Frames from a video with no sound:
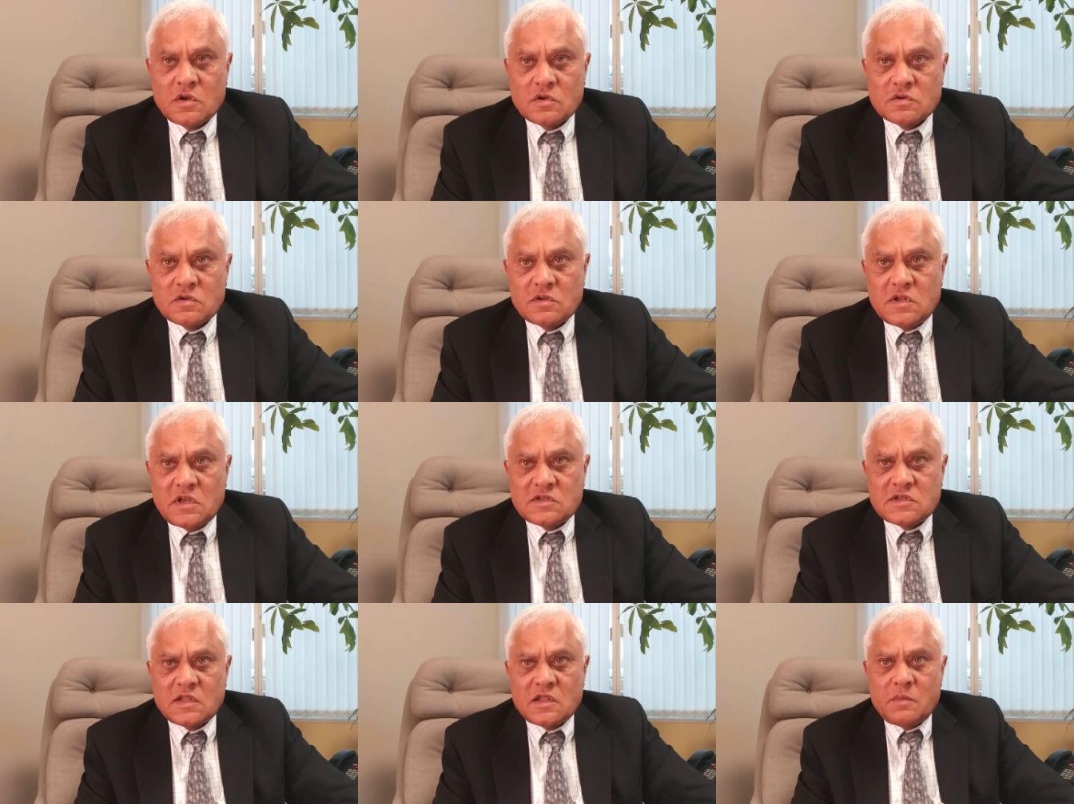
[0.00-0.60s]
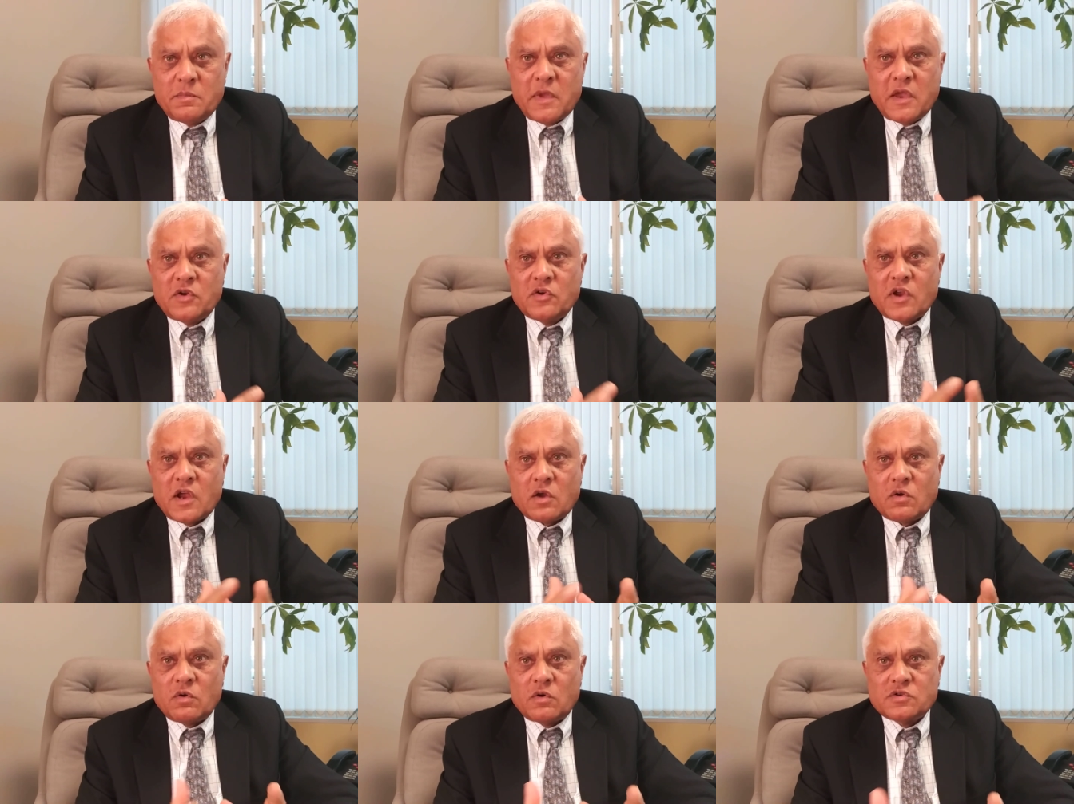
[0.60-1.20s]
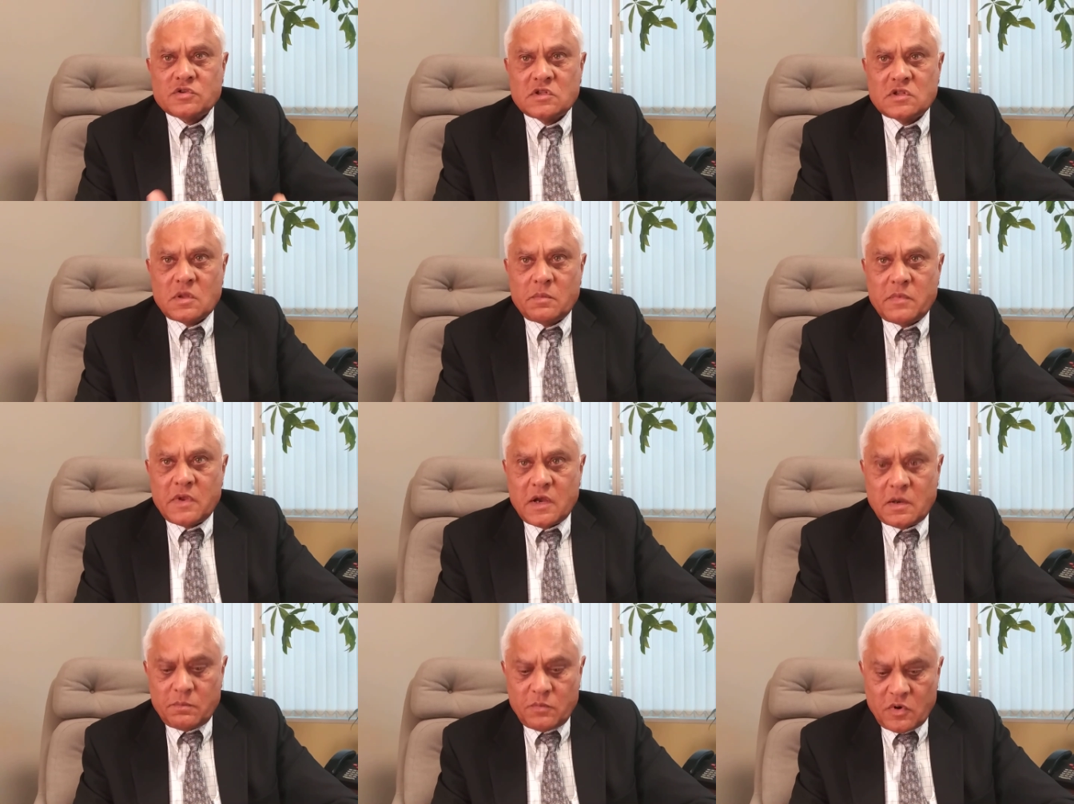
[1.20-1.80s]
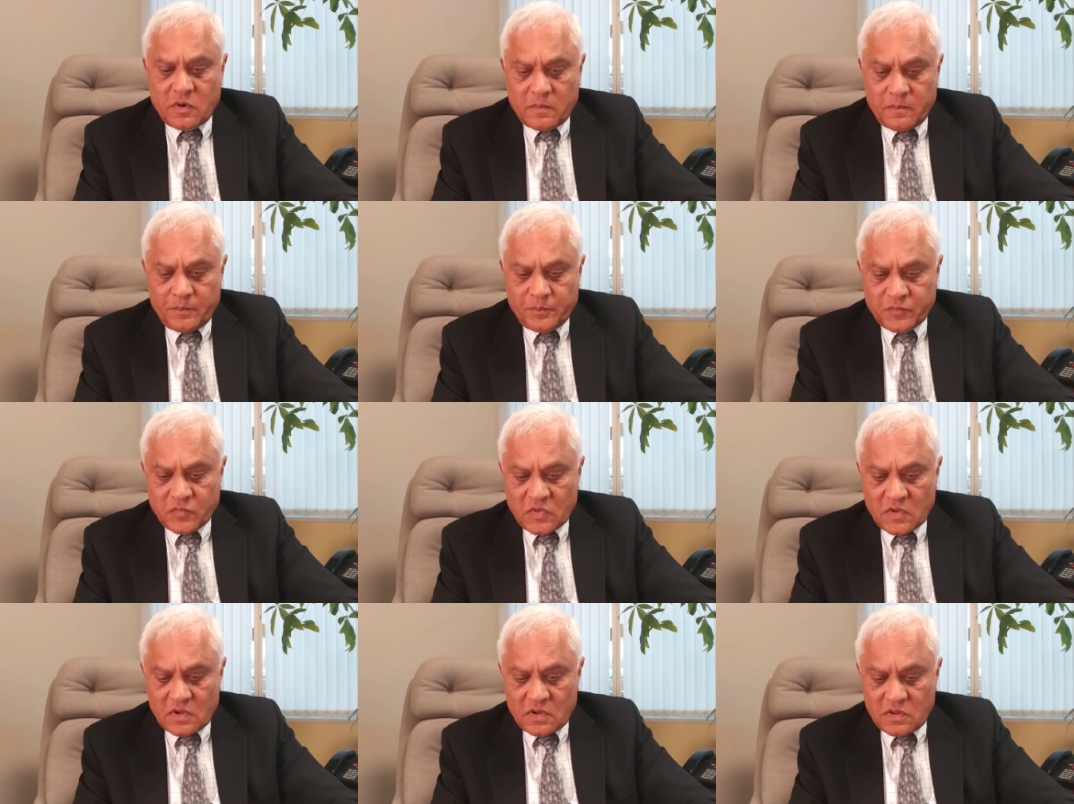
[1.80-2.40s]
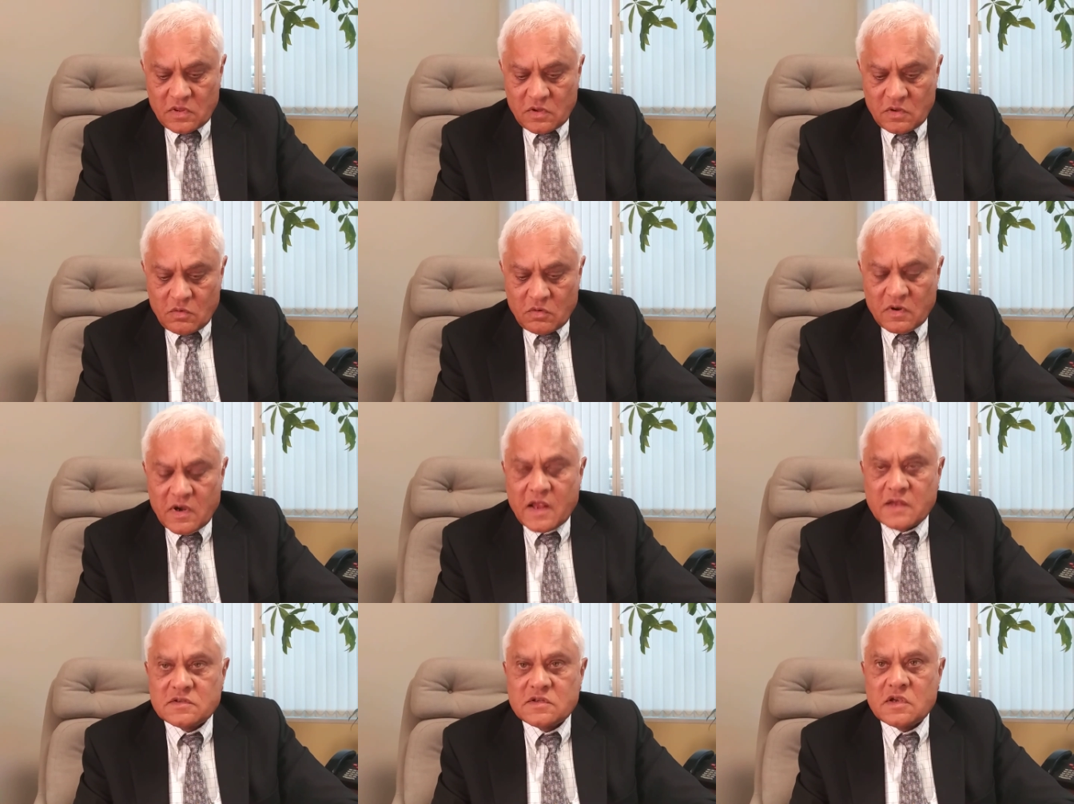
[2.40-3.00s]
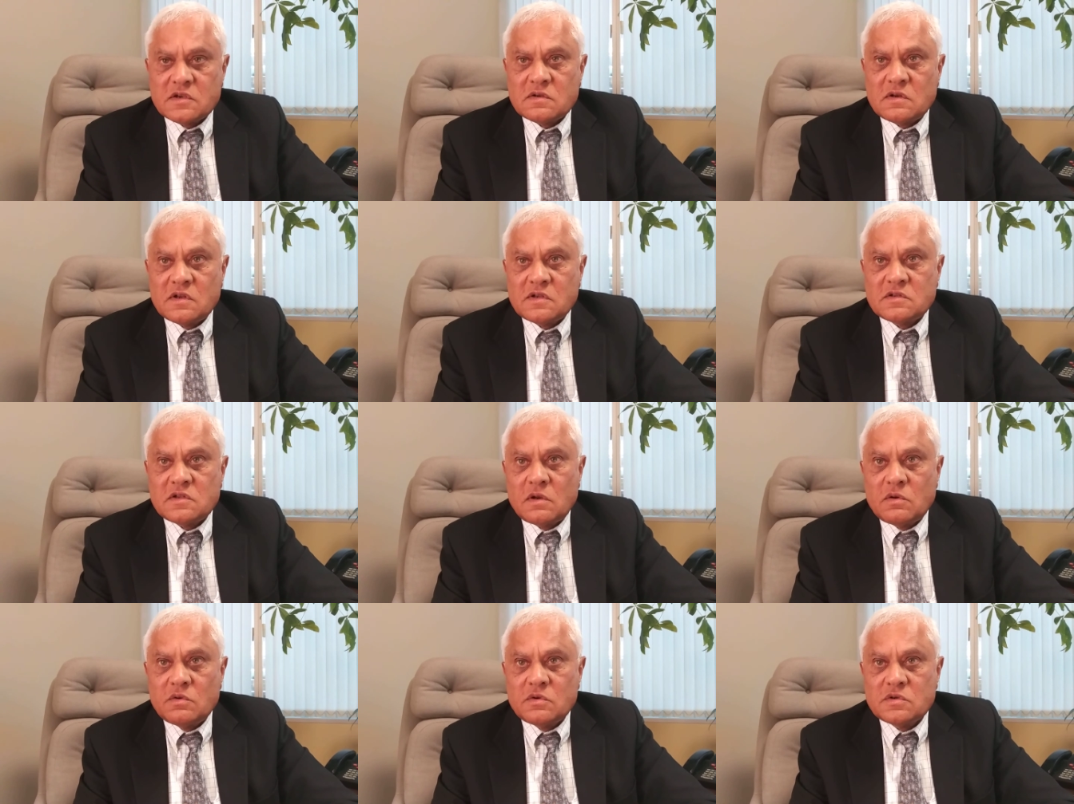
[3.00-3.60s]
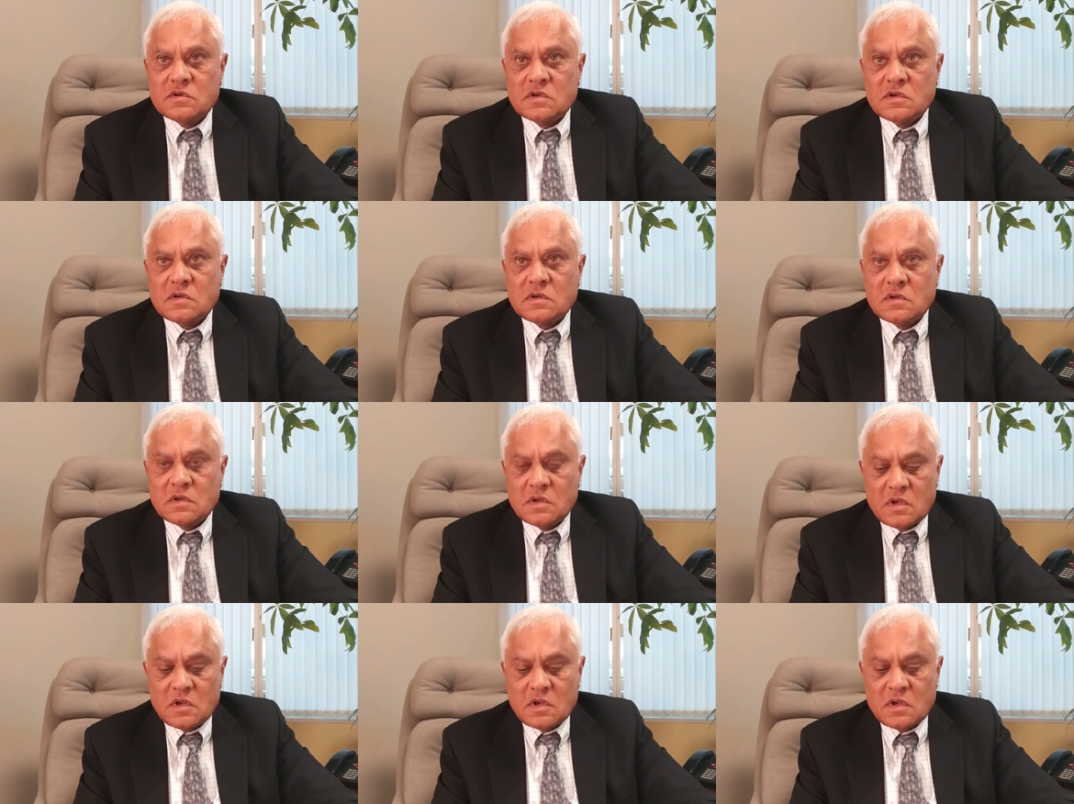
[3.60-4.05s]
So these are the main records in the minute book. The organizational resolution,